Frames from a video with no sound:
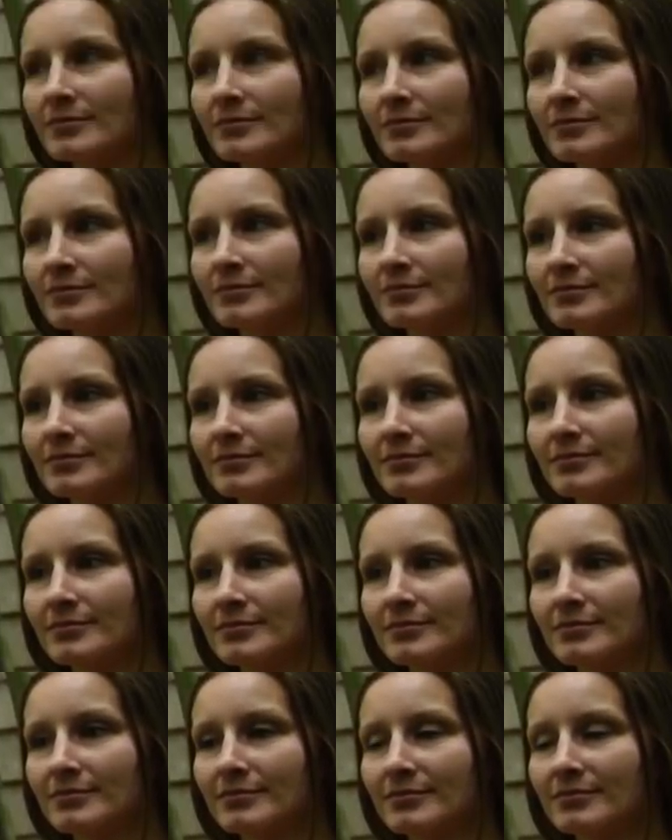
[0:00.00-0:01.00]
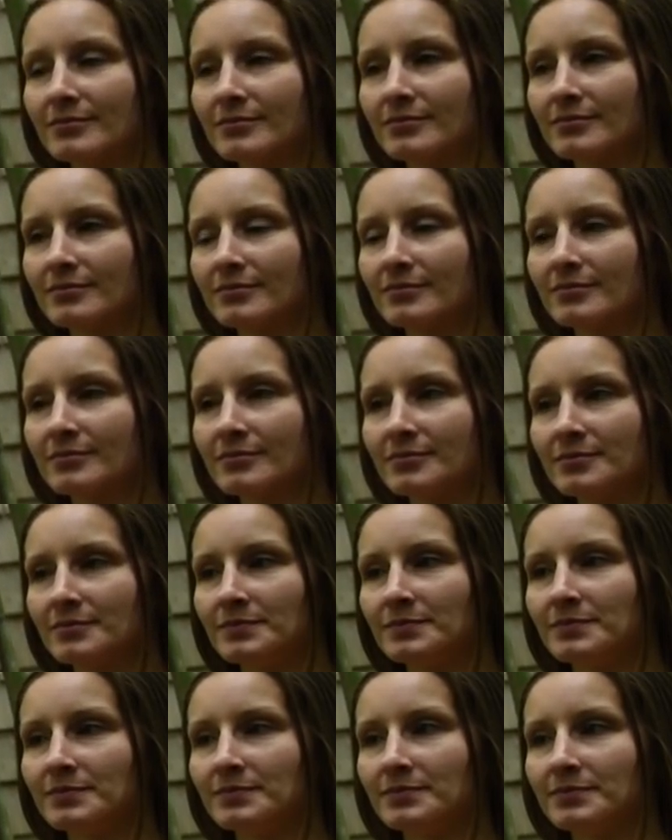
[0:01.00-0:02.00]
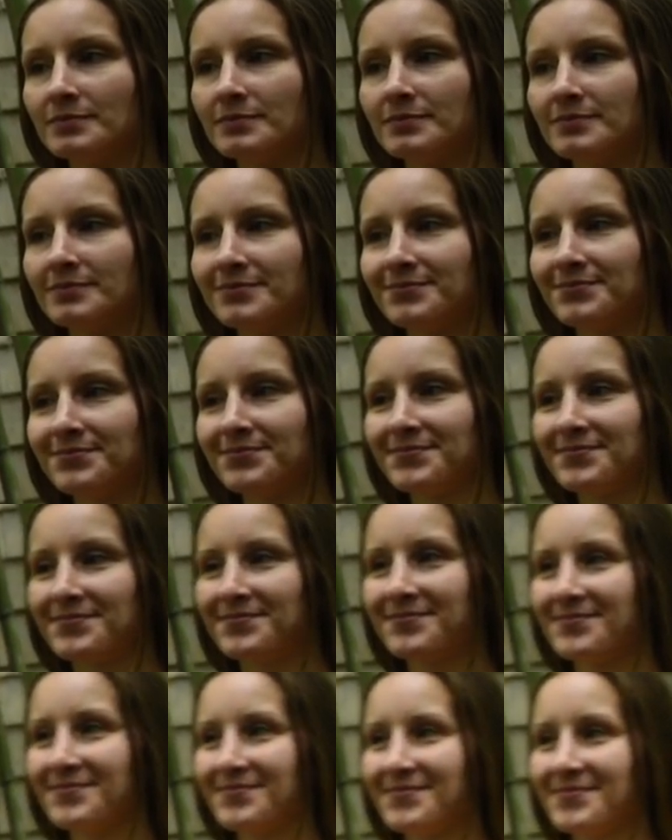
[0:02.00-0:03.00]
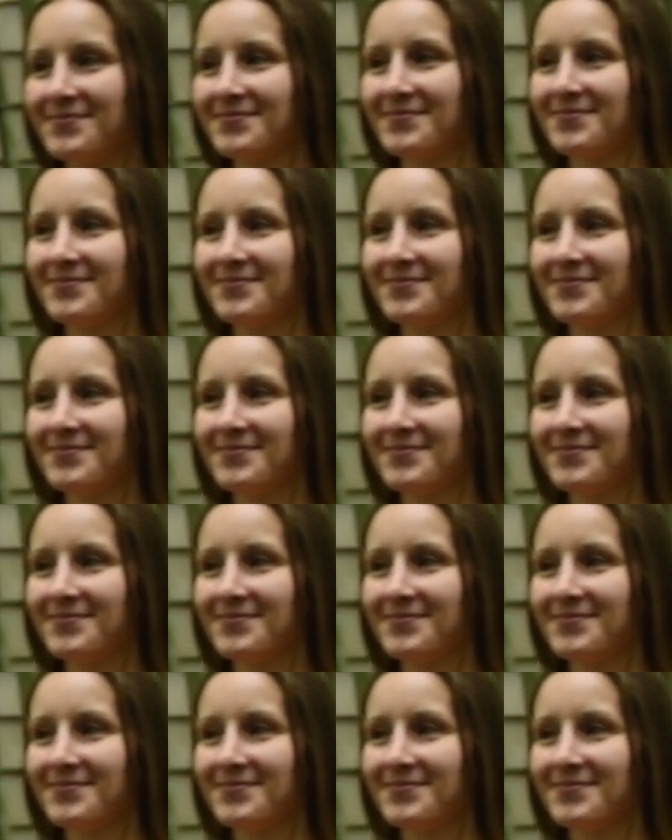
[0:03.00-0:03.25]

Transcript: The person shown says nothing.